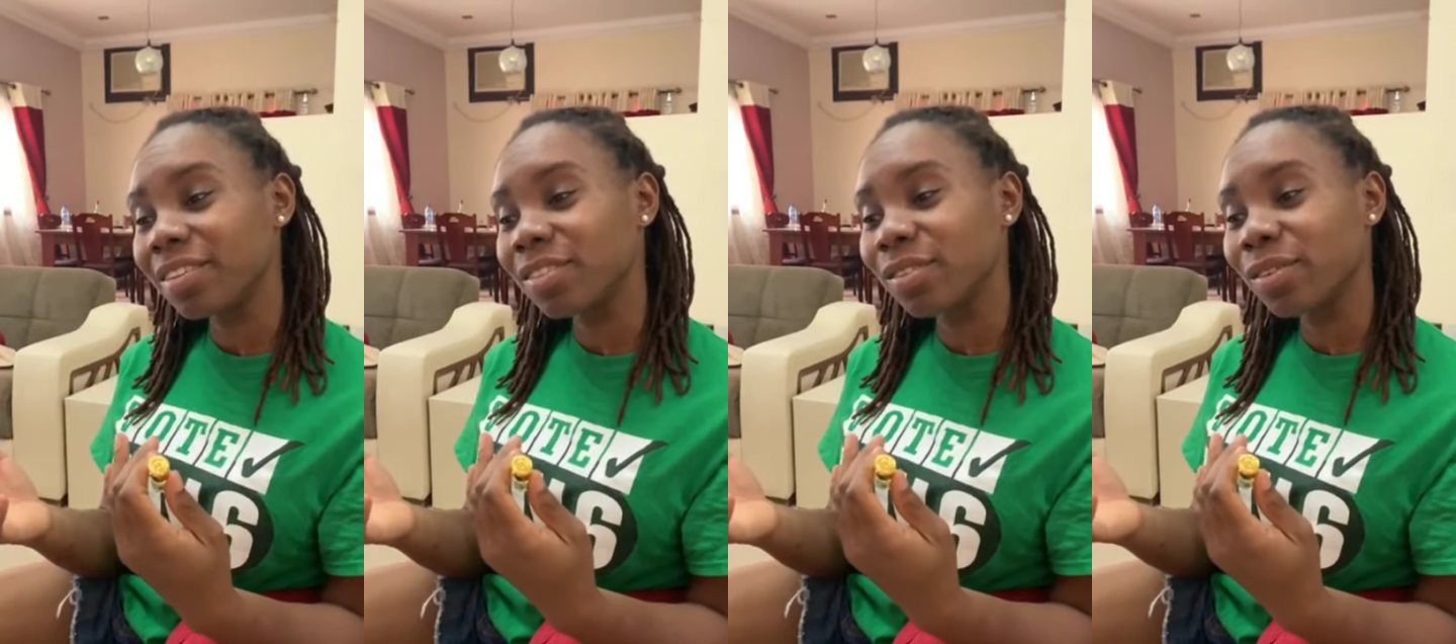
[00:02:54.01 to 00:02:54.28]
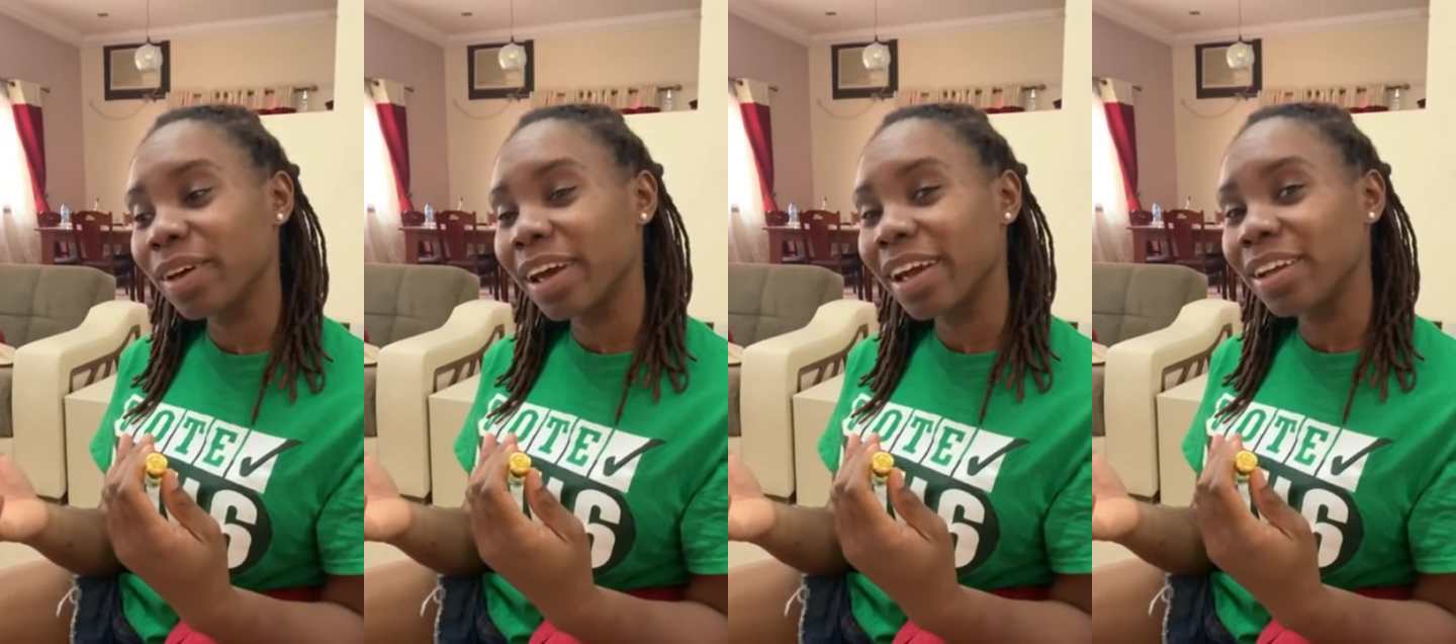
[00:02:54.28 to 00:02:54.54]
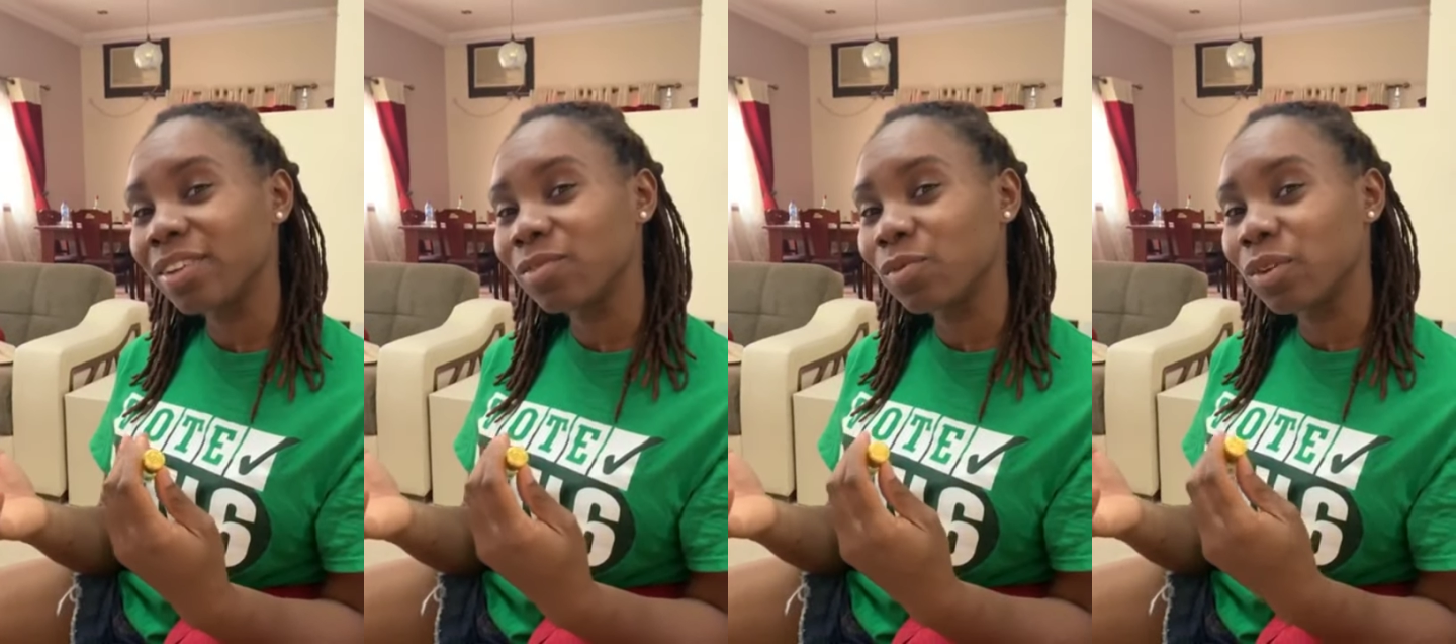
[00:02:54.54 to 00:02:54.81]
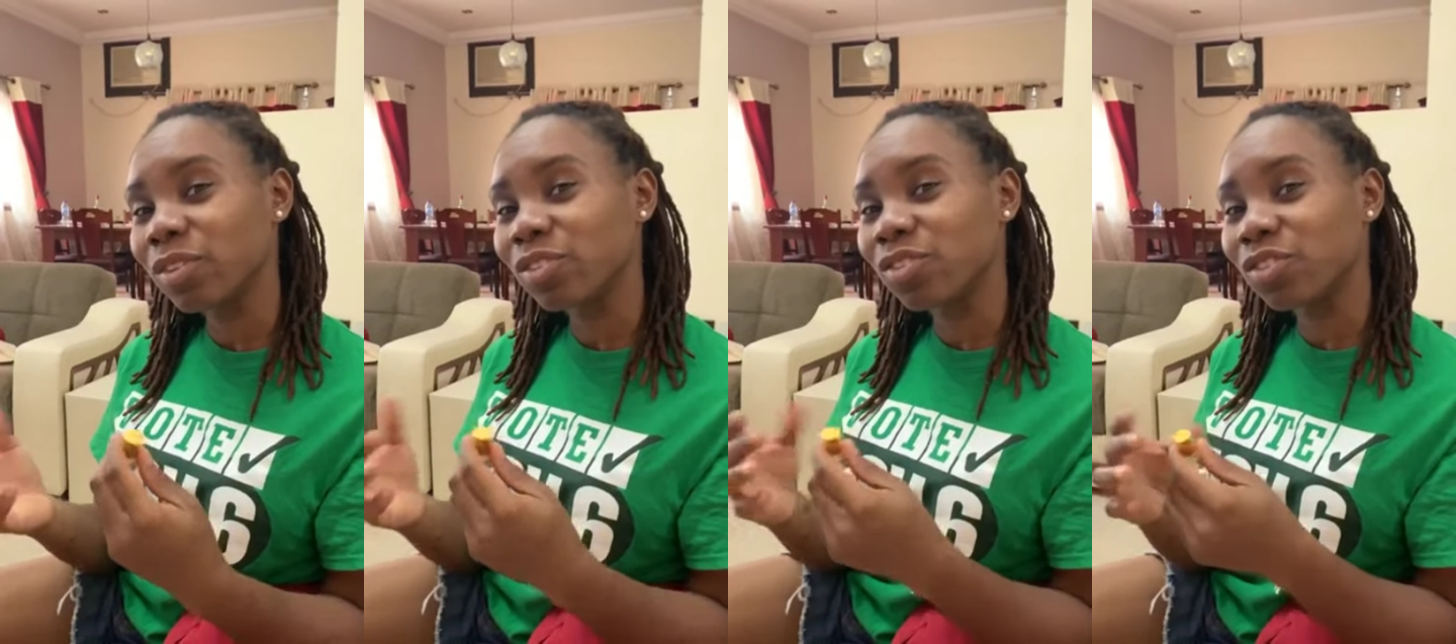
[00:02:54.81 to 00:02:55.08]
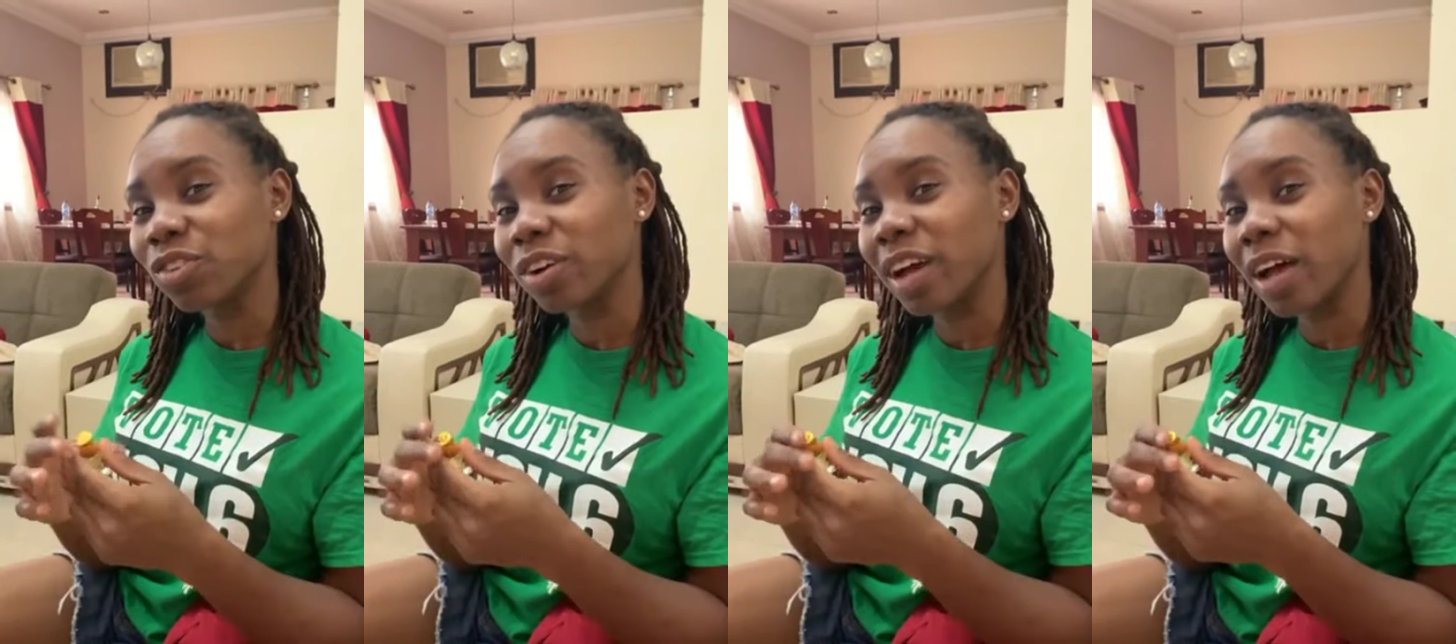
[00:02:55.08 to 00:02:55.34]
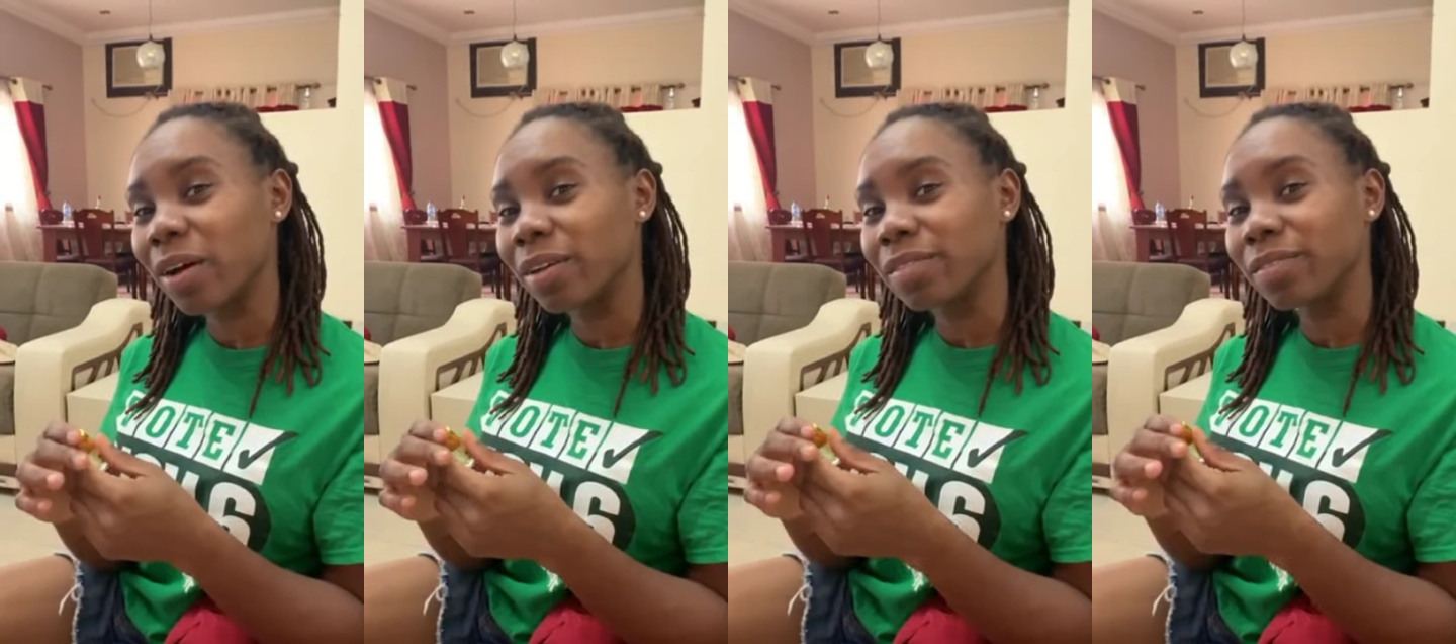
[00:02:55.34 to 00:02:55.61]
so I wasn't sure
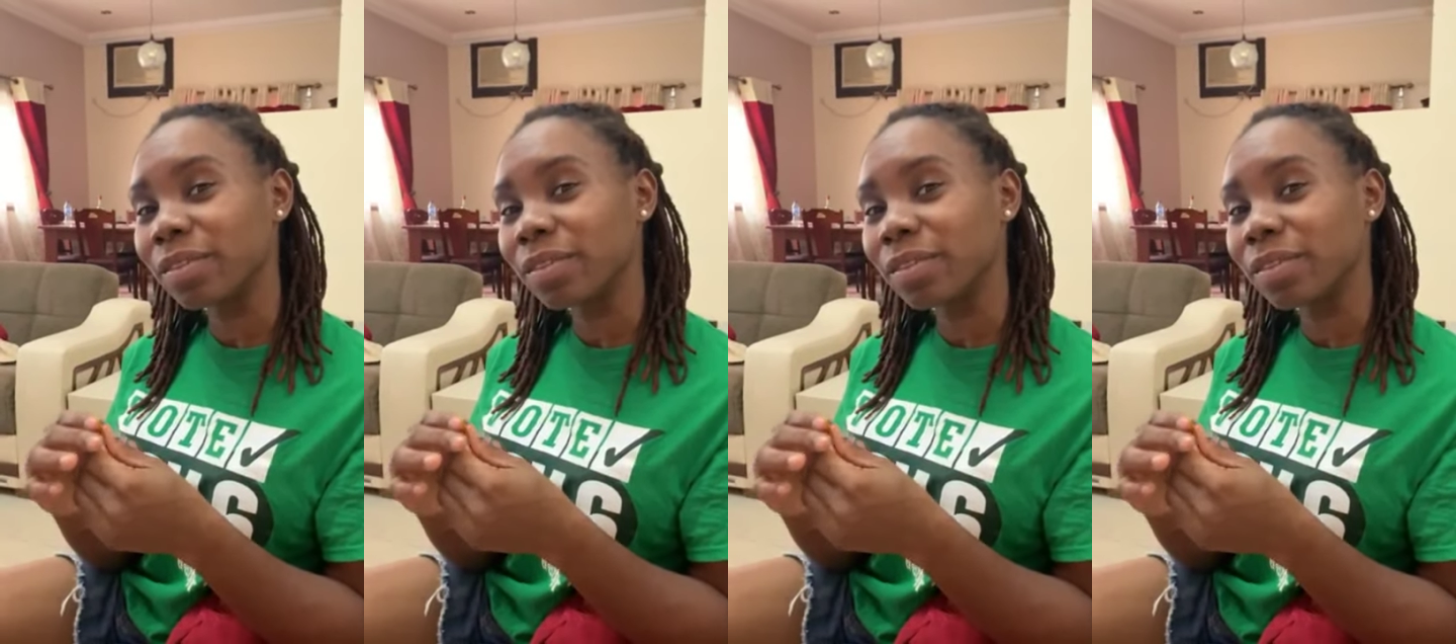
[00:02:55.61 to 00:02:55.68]
how I